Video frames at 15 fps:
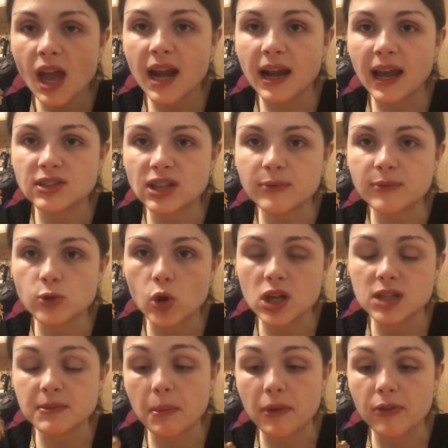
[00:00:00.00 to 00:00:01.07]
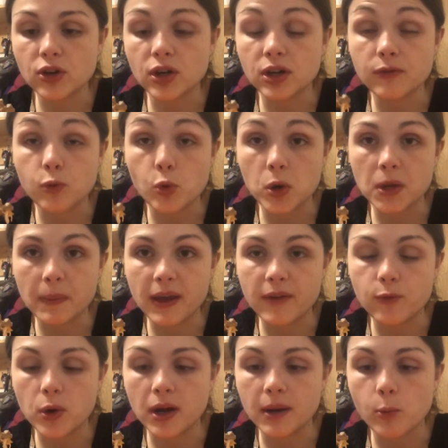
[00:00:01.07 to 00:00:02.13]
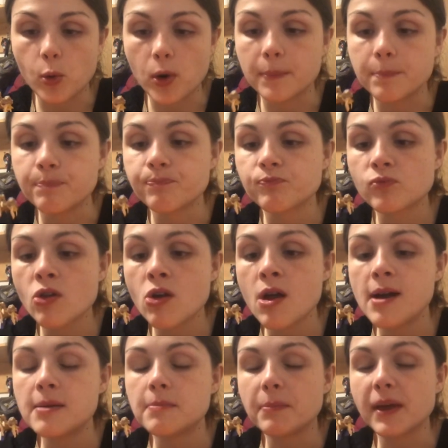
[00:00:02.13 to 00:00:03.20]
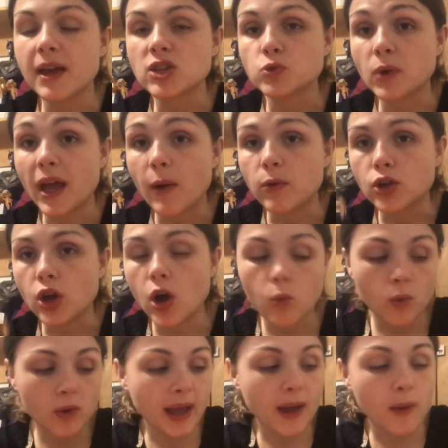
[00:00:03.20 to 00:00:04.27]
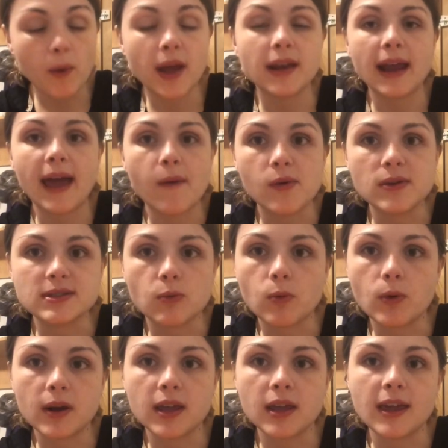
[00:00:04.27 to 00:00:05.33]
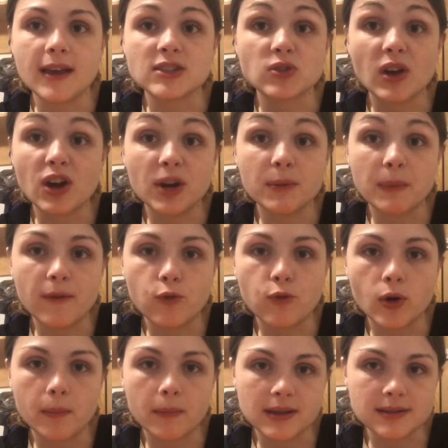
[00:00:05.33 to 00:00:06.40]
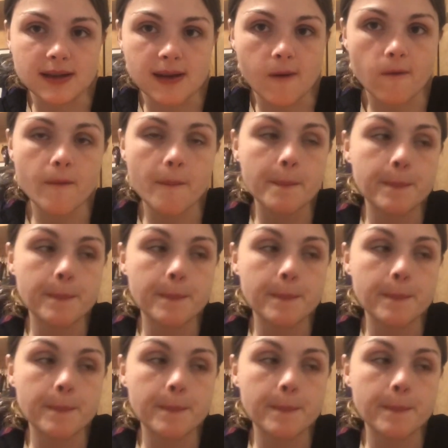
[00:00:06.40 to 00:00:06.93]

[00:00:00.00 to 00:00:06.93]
and I stopped going because my mother couldn't afford to pay for it anymore. Because when I would go, when I went, I wasn't working yet, so I couldn't pay for it myself.